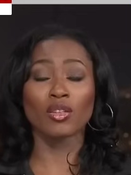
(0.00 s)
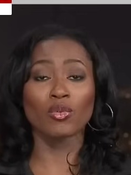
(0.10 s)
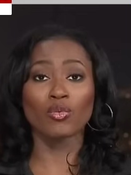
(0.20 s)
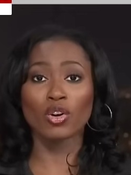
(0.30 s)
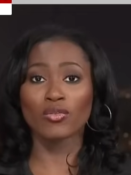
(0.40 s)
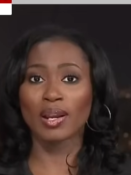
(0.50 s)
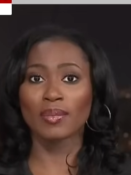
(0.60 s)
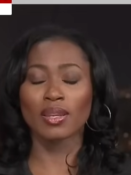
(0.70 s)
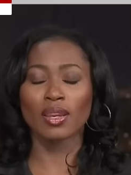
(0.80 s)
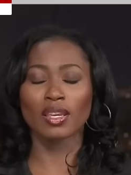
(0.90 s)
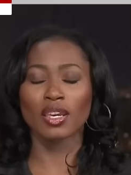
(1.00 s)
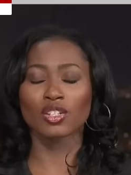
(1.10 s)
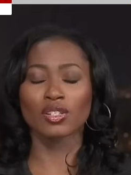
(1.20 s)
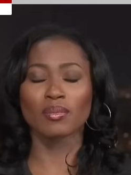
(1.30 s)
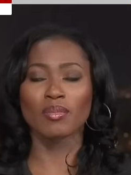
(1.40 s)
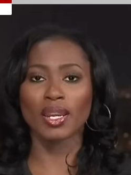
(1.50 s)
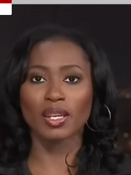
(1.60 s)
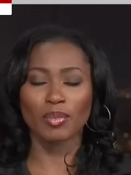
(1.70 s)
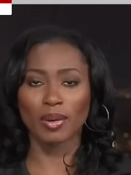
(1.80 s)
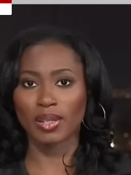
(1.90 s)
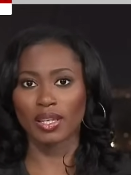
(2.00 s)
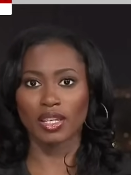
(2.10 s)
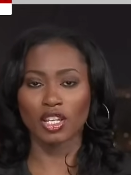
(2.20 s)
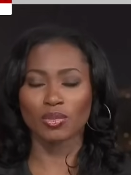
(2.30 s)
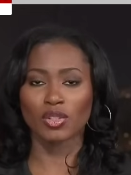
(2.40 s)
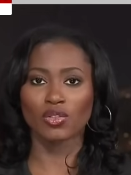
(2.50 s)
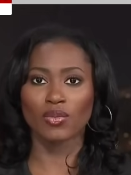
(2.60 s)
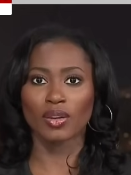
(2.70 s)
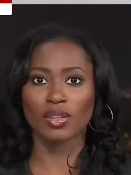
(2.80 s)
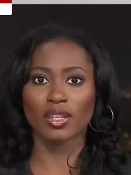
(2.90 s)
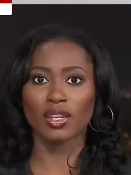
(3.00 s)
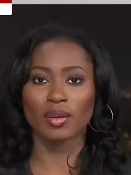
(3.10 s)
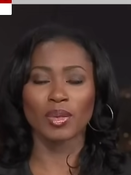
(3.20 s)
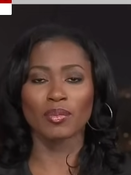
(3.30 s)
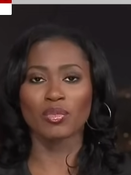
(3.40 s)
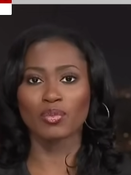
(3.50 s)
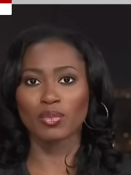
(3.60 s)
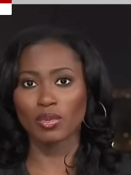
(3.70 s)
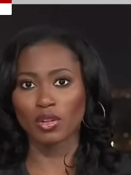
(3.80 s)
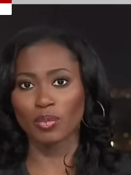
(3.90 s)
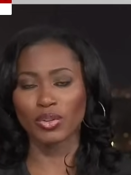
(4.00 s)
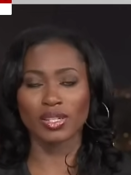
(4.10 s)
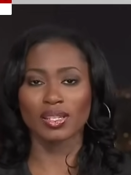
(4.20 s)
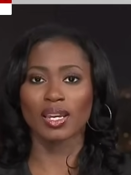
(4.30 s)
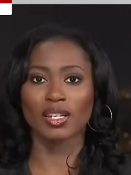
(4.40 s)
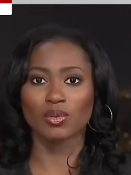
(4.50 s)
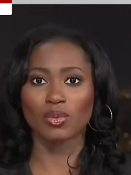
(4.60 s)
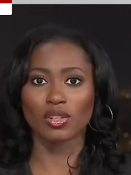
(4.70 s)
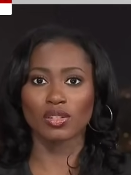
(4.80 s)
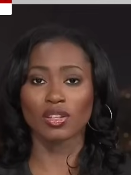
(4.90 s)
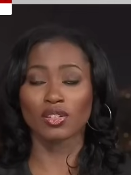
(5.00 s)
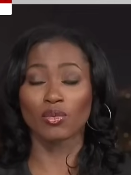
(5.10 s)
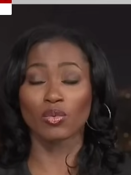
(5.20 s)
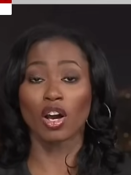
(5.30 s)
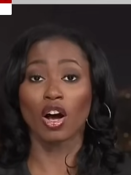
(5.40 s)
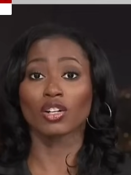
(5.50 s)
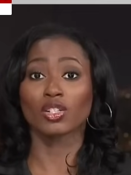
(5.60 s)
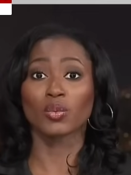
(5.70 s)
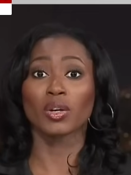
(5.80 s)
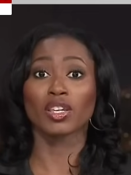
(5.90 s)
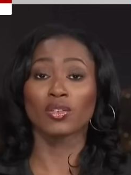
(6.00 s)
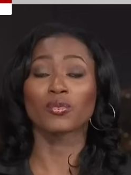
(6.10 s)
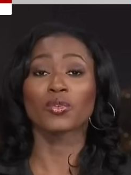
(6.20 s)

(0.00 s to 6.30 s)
the, the royal family engages in many public engagements throughout the year. I mean, you know, Princess Anne is, is, is the, the, hardest working